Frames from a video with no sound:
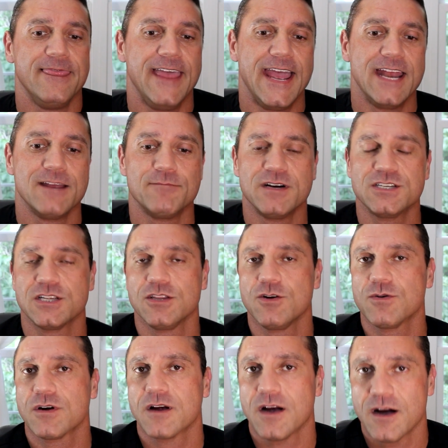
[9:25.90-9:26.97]
that a much
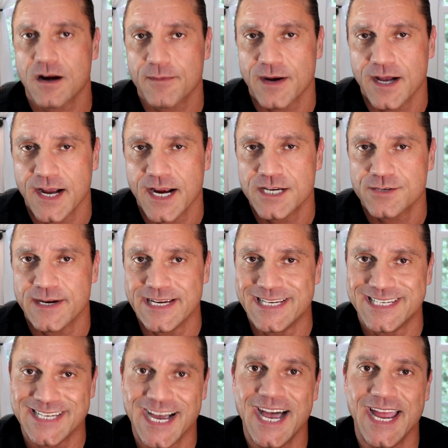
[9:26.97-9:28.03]
lower
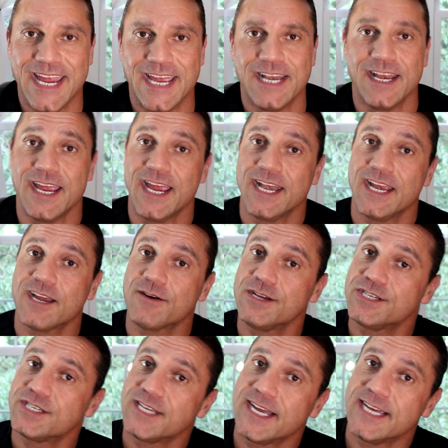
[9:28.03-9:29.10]
carbohydrate diet and
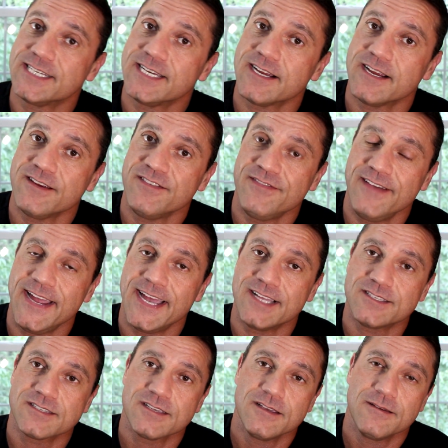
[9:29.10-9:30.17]
increase your dietary
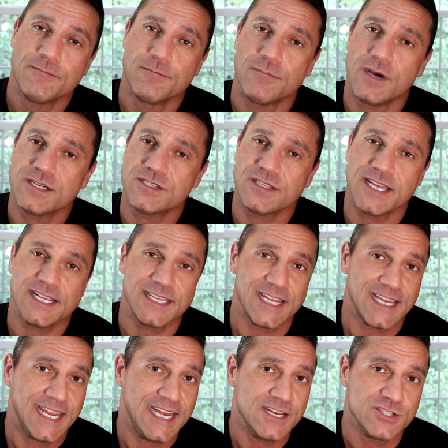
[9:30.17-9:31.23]
fats, much like
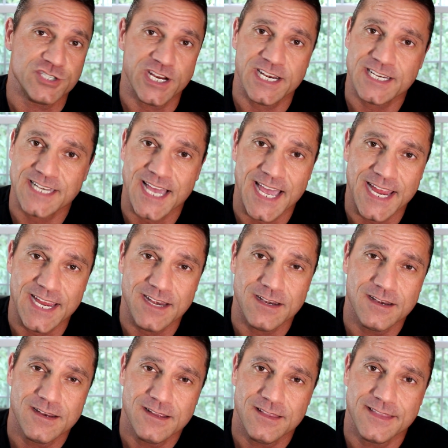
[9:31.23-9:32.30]
the ketogenic
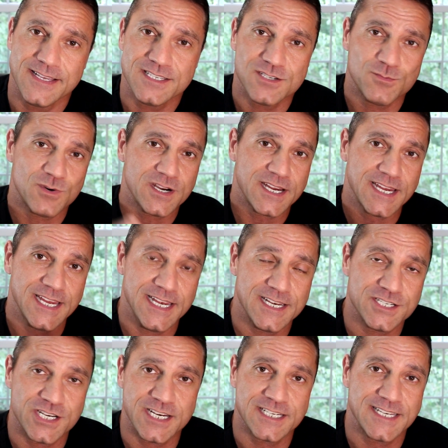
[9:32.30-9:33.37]
diet. This is where
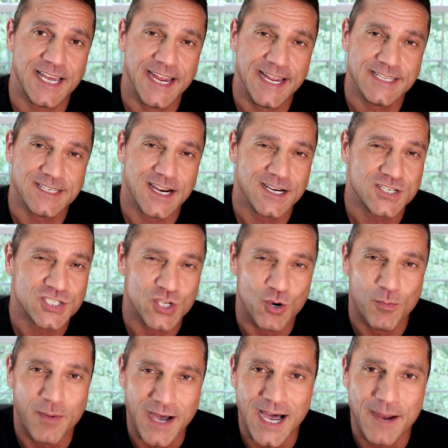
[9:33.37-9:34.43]
ketogenic diets are
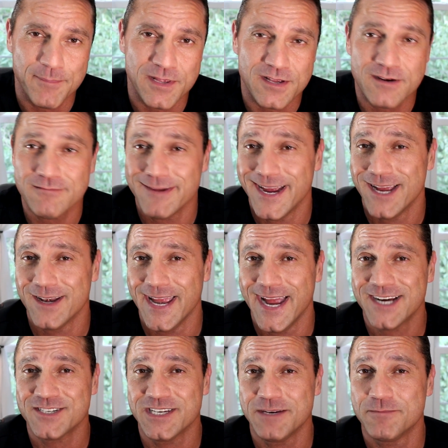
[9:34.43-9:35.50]
so popular, and
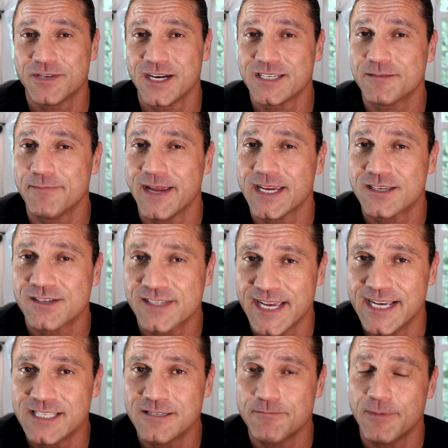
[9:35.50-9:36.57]
actually does make
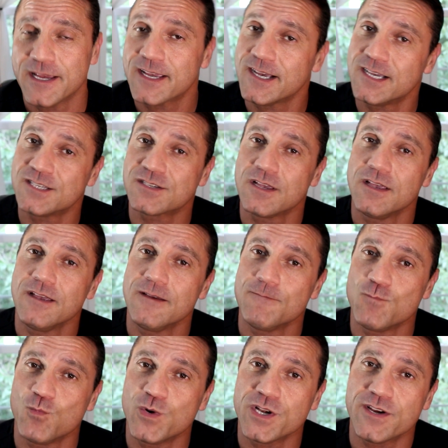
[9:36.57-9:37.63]
sense, because
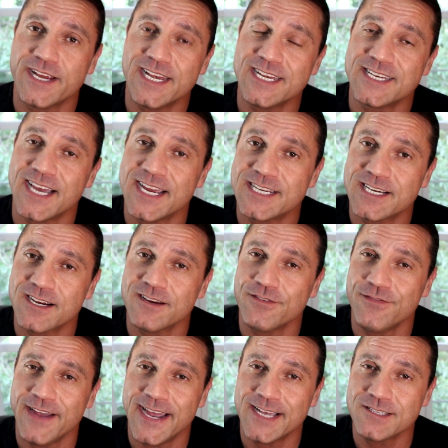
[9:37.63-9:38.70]
when you're eating
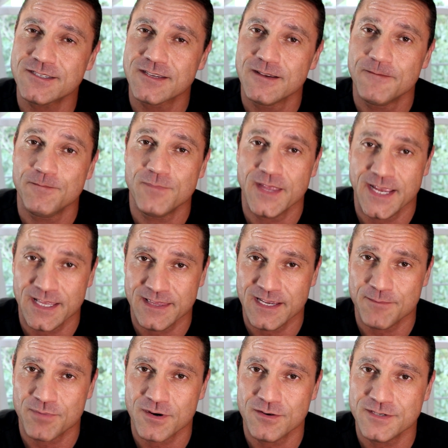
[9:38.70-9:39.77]
dietary fats and
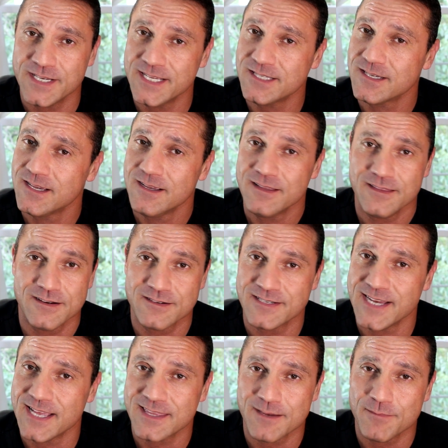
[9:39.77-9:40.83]
lean proteins,
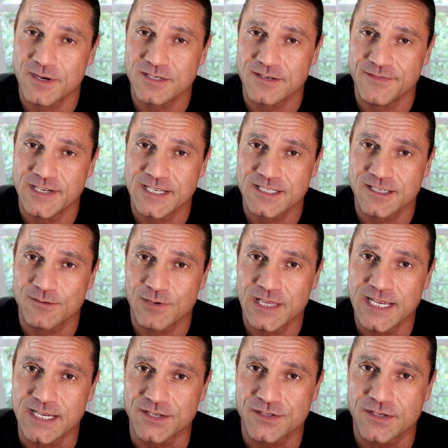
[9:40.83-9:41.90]
there's not that much of an insulin
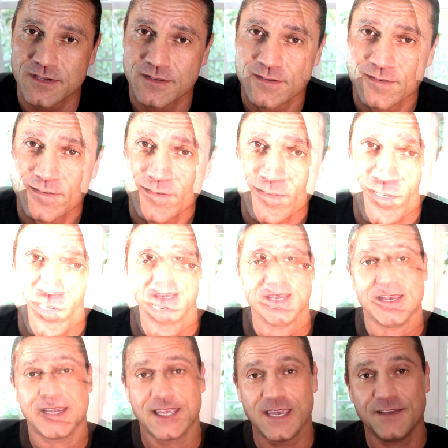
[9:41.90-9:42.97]
release.
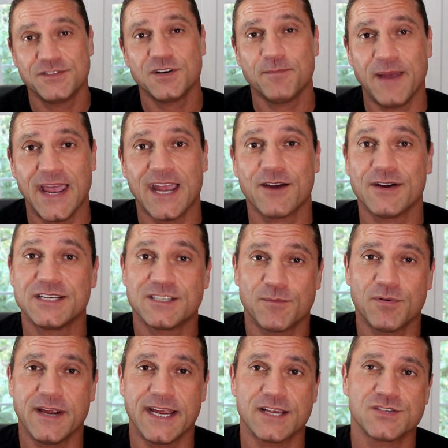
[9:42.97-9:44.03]
It gives your pancreas
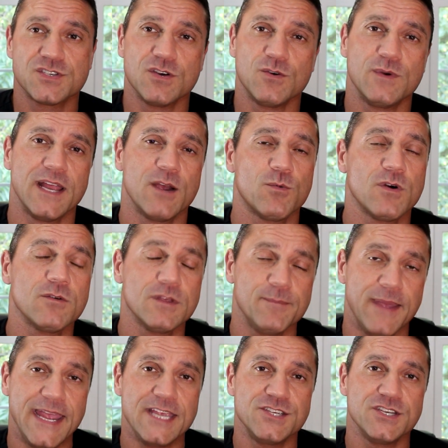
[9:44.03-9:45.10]
a break. So when I work
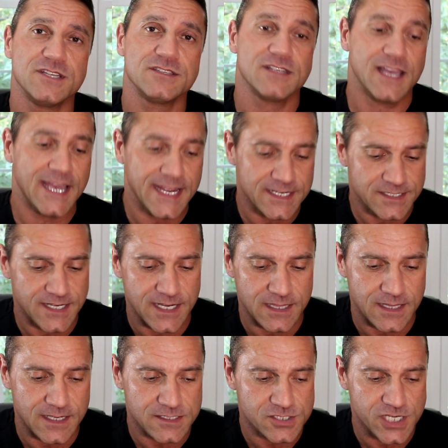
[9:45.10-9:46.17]
with patients, I say,
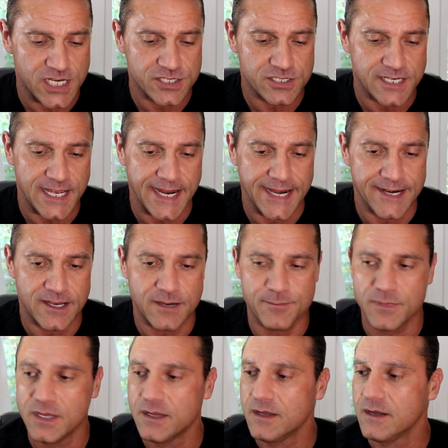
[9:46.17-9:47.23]
let's change your diet
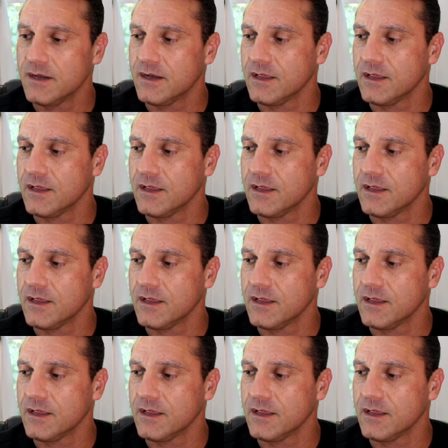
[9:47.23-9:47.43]
up.